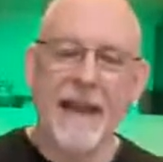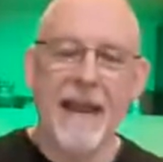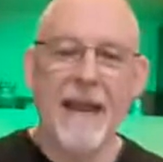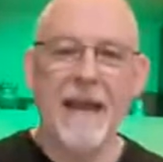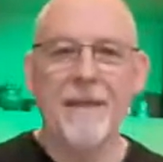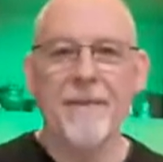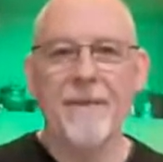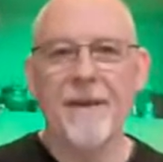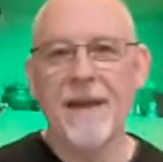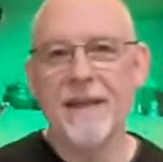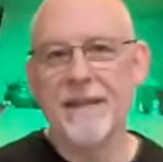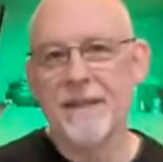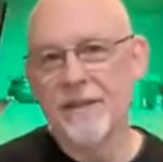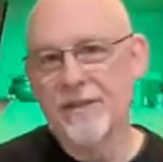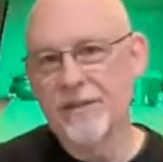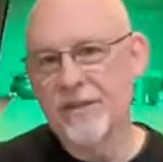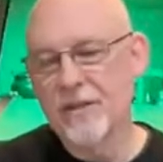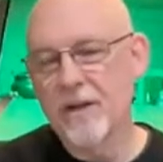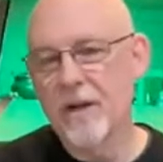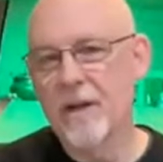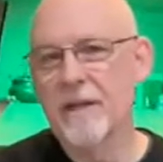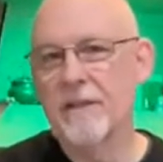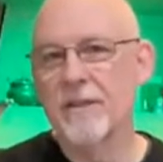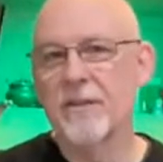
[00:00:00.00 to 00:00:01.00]
And then you
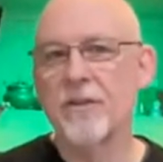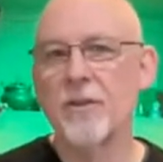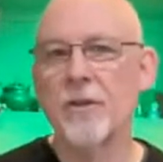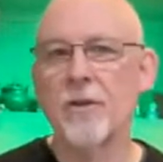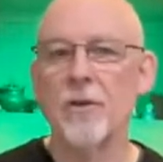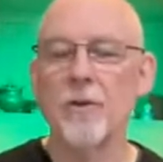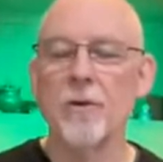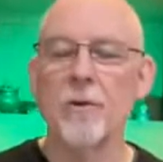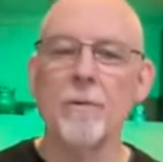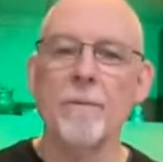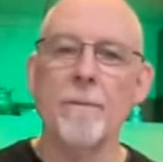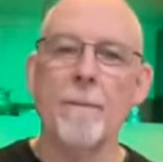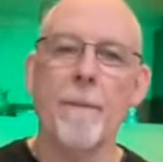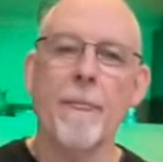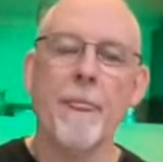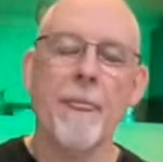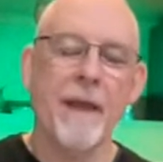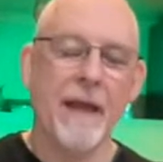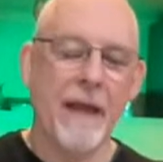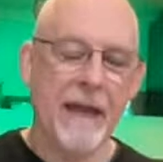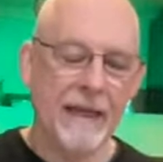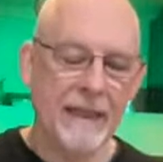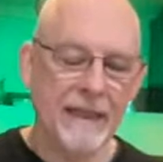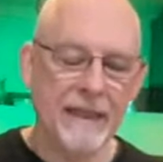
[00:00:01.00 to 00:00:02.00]
start to
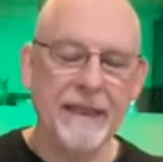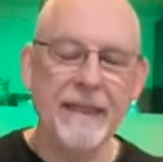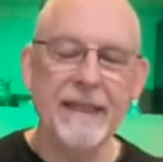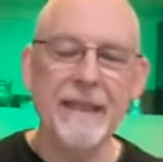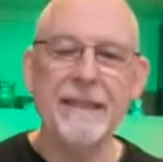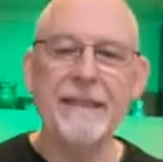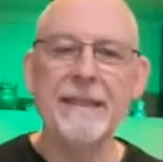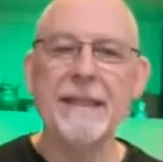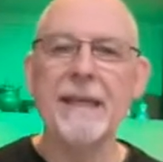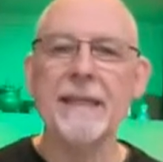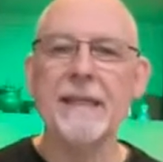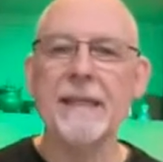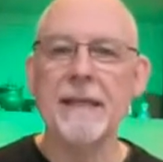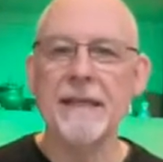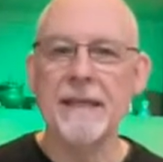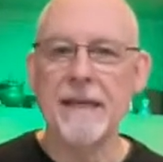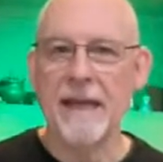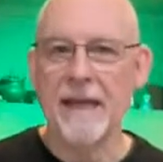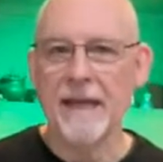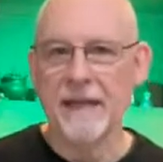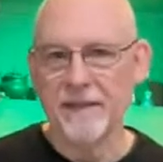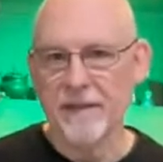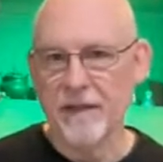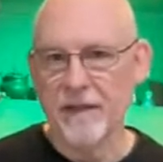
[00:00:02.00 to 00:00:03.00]
at least get the
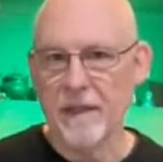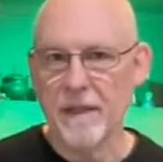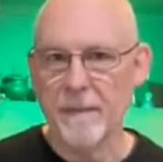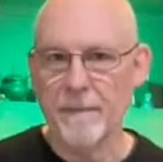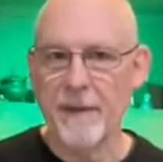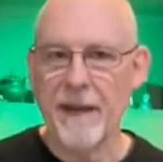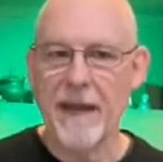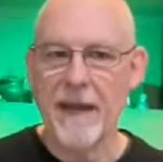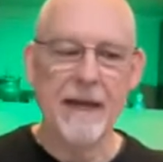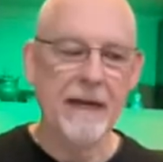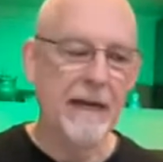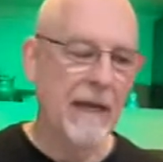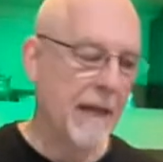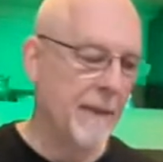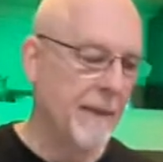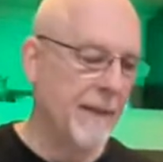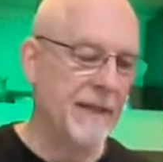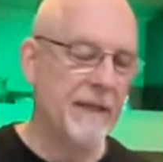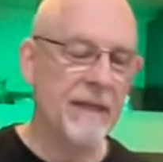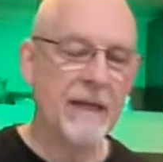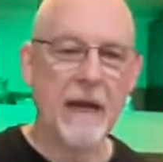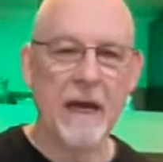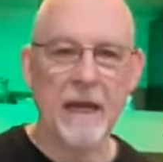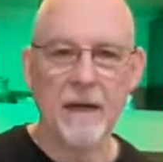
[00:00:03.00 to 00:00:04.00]
dance on the pad, and
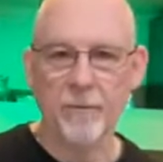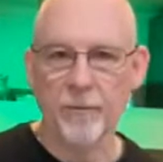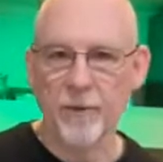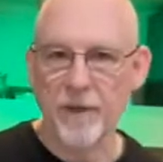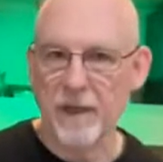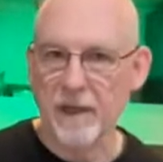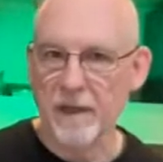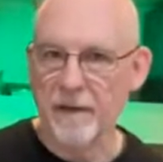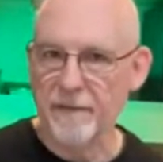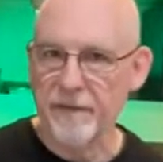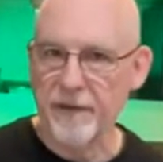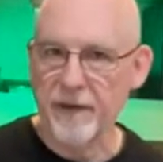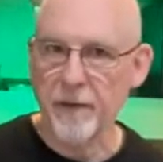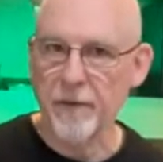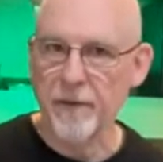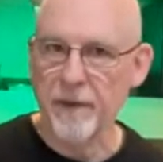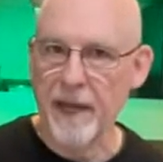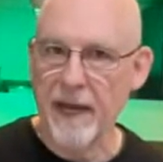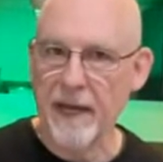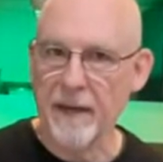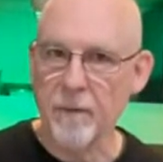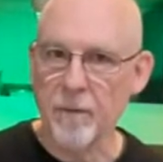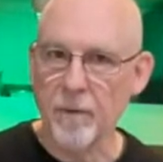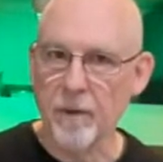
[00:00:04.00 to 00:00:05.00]
then you got to reconfigure
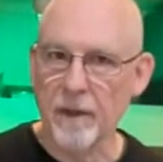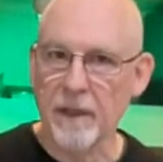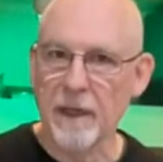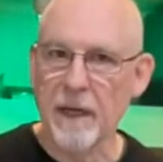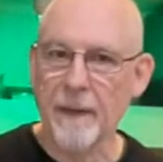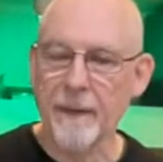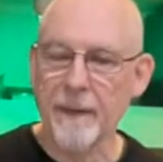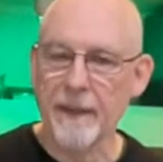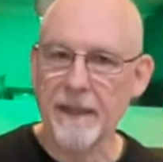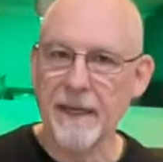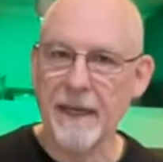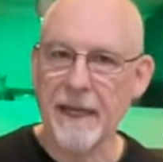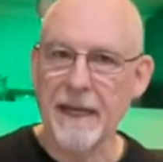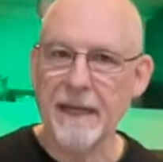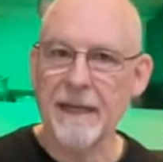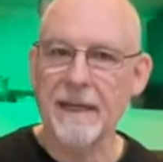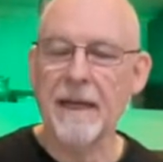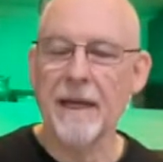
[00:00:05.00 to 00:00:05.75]
that and work on the kit.